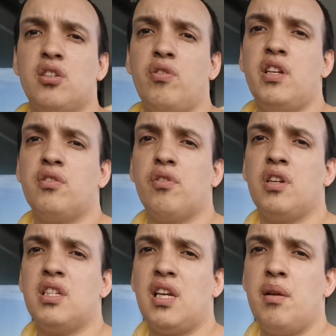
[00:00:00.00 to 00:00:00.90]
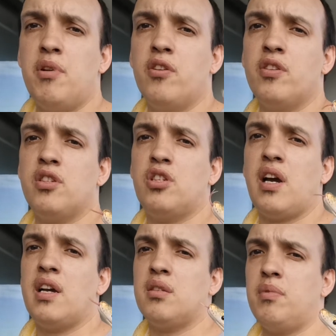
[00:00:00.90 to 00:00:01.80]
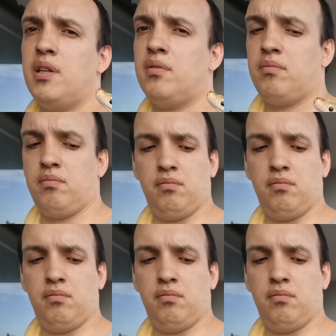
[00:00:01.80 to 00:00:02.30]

so he's from the same year as Jasmine.